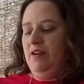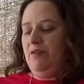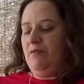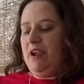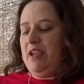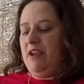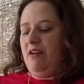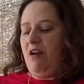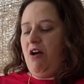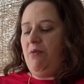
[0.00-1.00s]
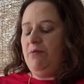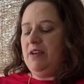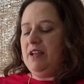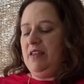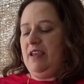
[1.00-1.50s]
Right here, all
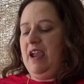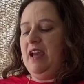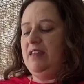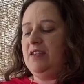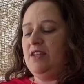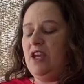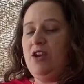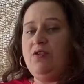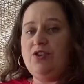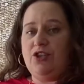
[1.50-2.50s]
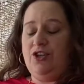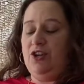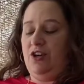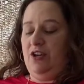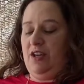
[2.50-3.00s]
pre-done. They had these huge
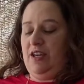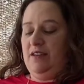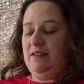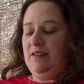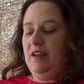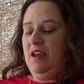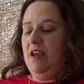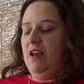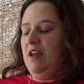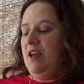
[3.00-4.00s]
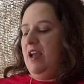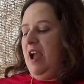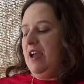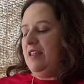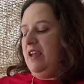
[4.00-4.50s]
sugar cookies.
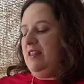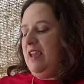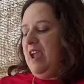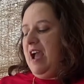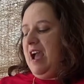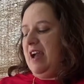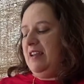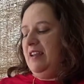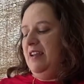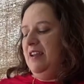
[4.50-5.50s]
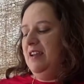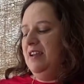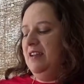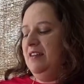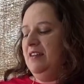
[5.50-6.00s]
And then they had,
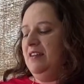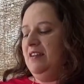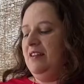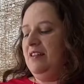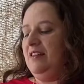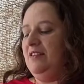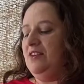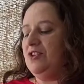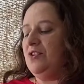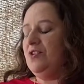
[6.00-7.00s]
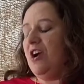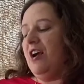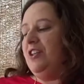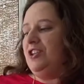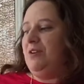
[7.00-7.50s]
these are 2
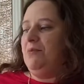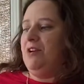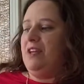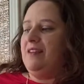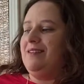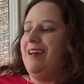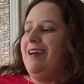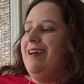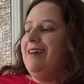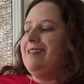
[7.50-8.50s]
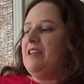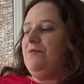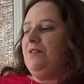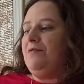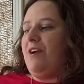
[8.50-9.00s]
chocolate chip cookies
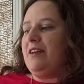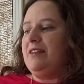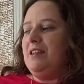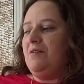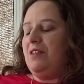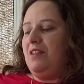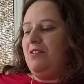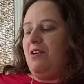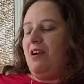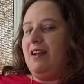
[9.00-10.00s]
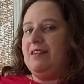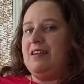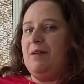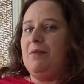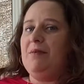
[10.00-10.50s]
stuffed with frosting with a little heart on
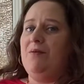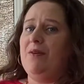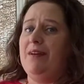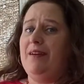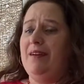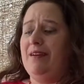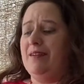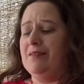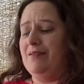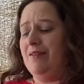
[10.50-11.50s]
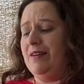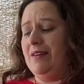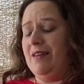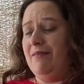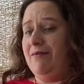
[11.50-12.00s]
top. I mean, what kid isn't going to
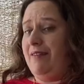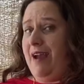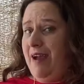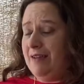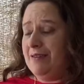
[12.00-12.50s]
love that?